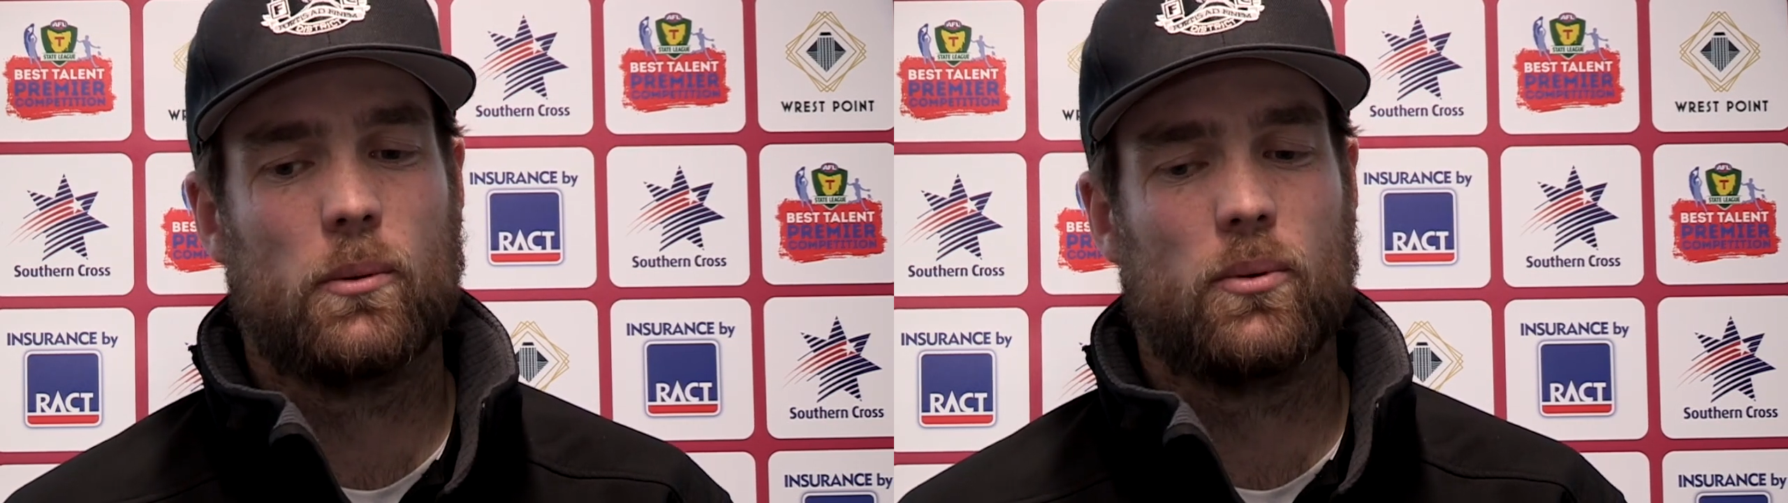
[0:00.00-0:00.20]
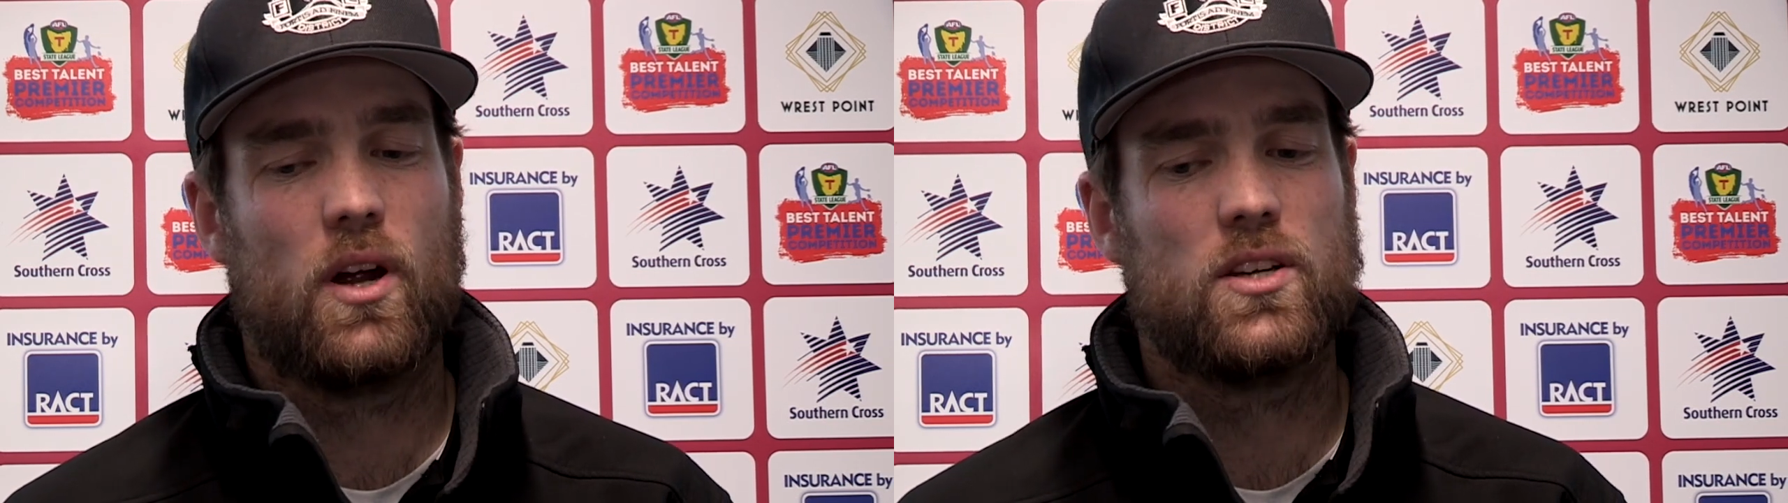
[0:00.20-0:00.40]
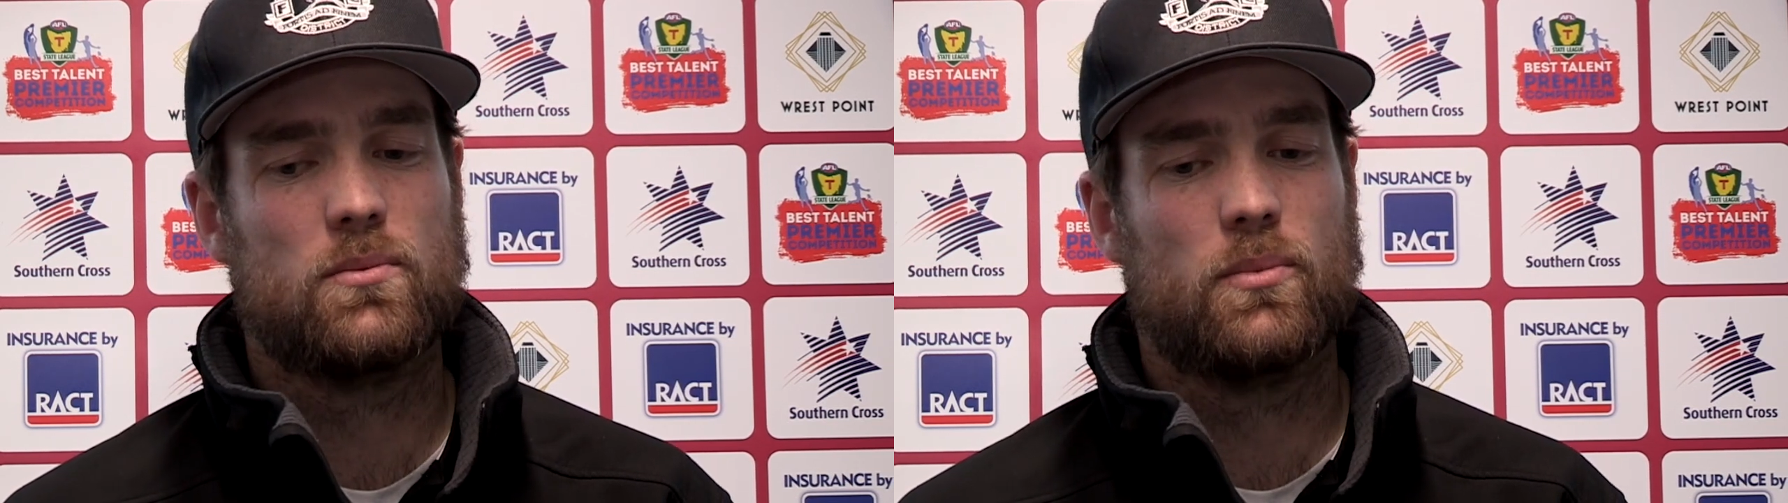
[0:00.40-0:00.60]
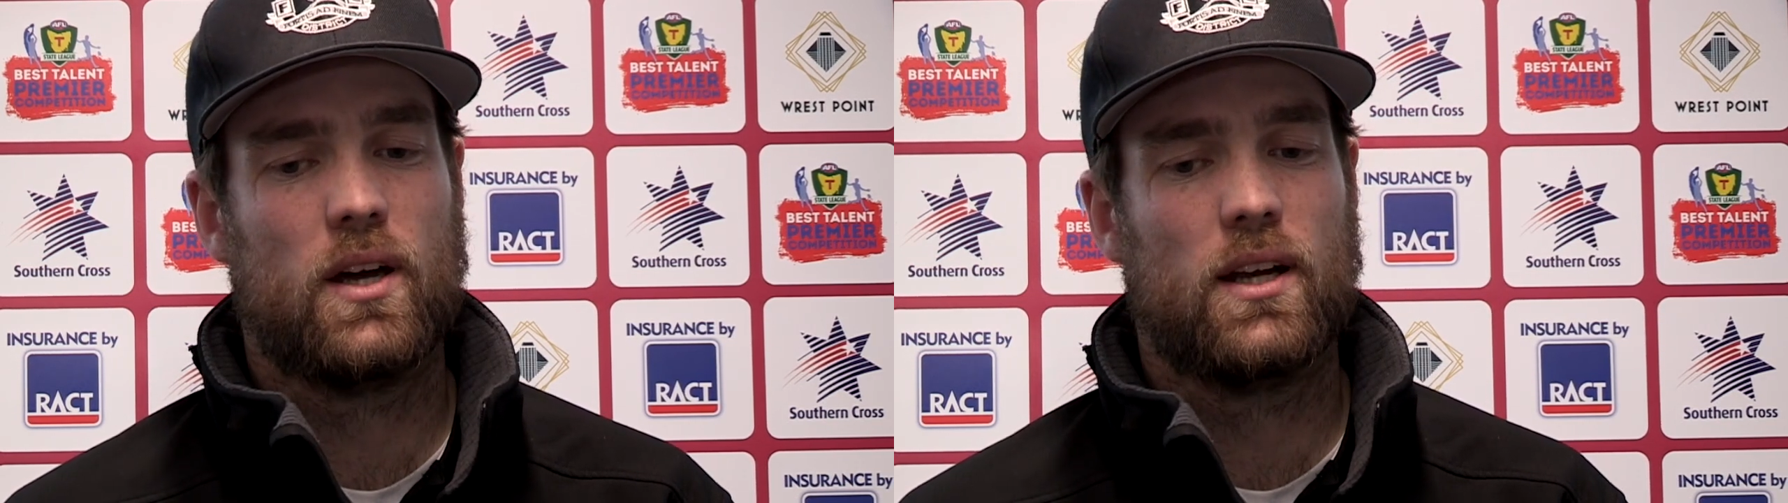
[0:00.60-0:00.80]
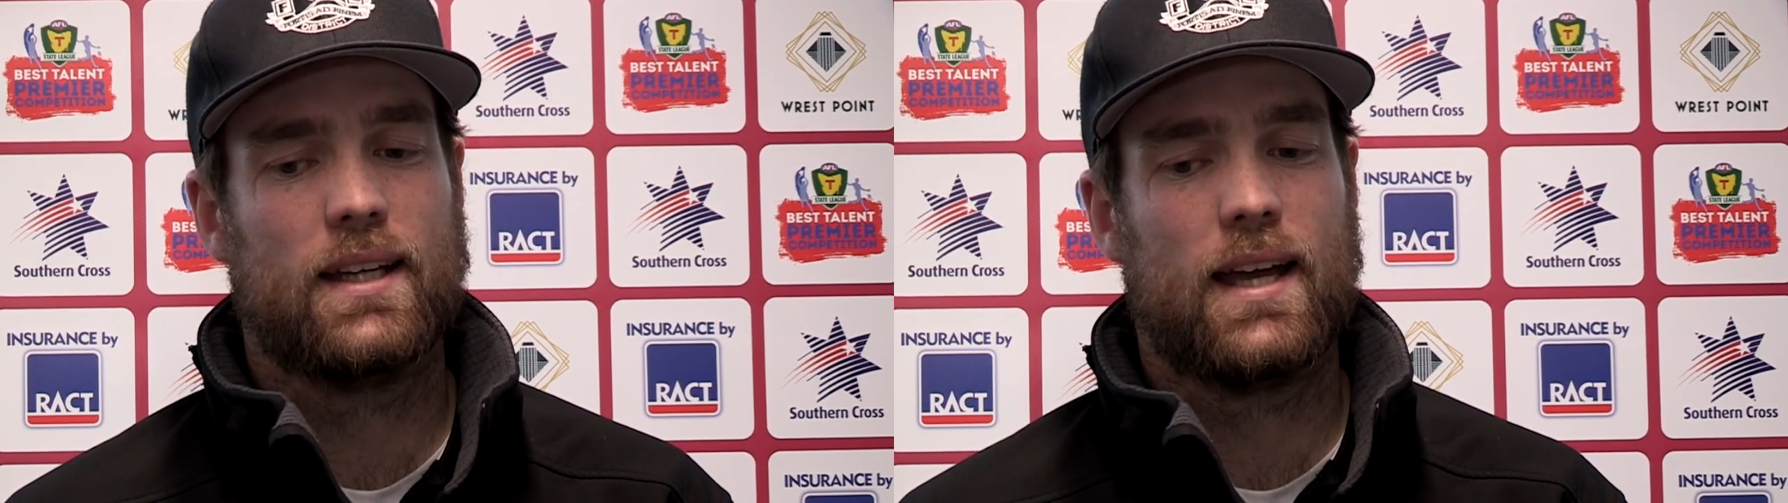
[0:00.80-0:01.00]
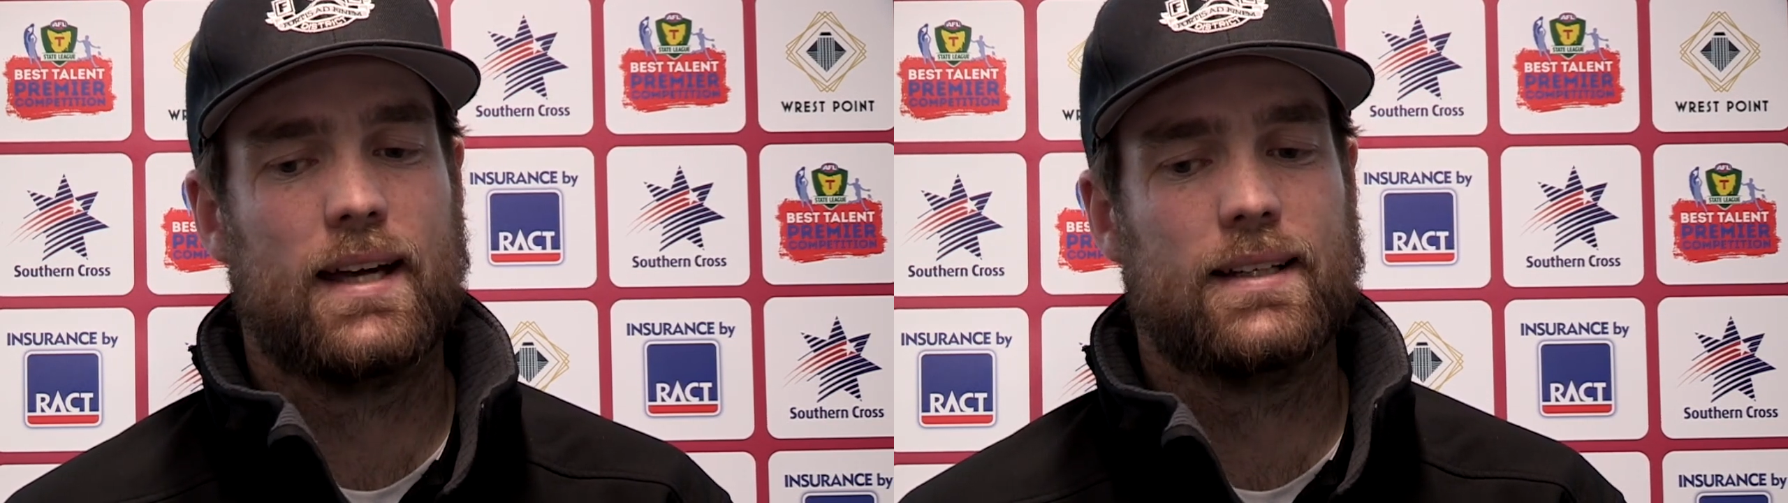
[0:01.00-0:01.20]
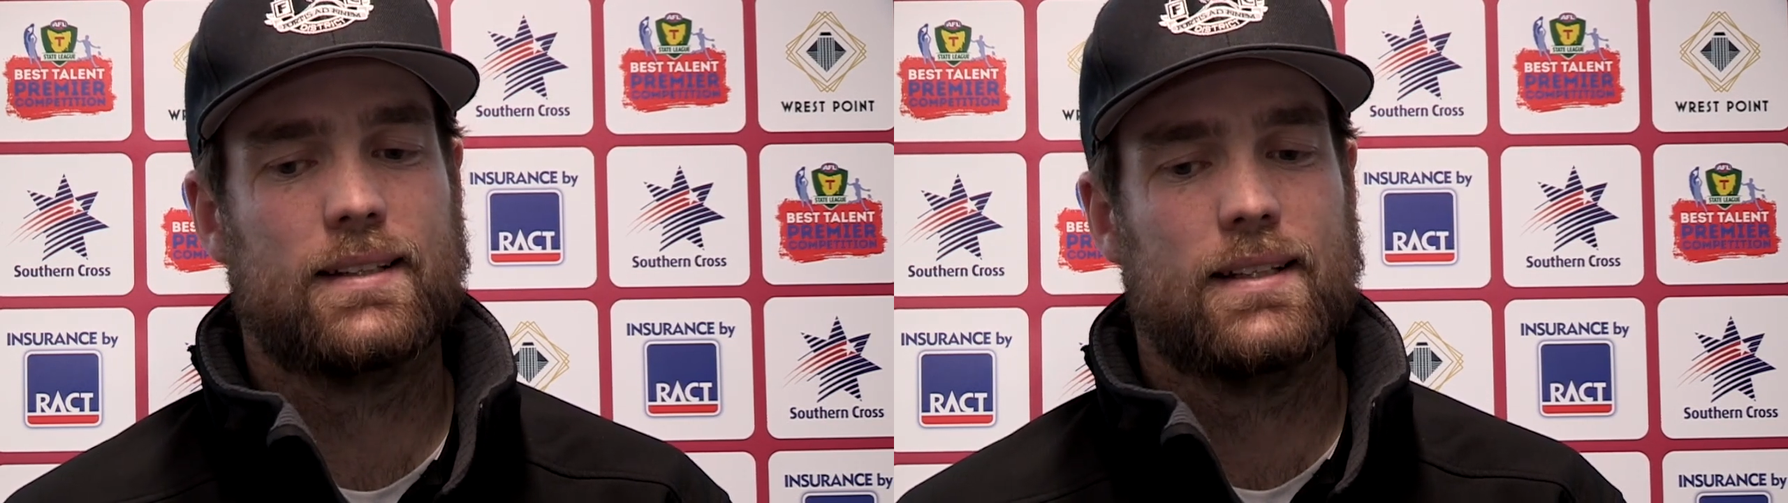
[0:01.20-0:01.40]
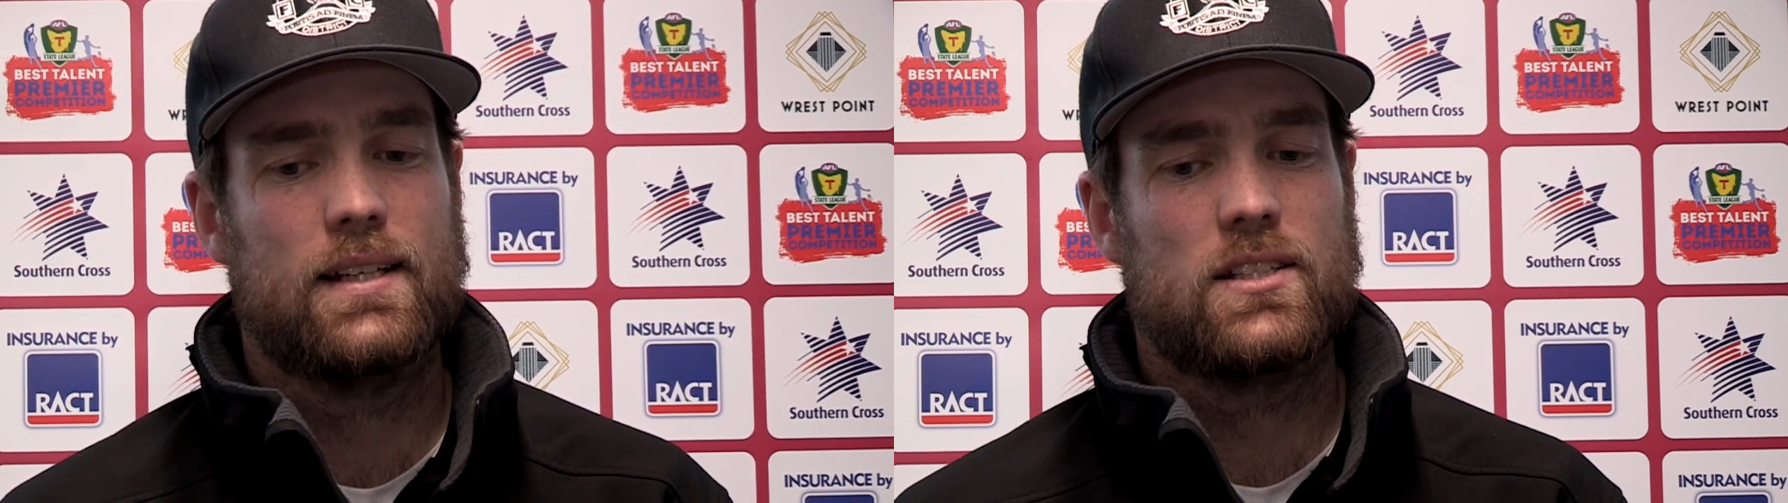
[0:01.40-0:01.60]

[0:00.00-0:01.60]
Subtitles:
preparation, but again,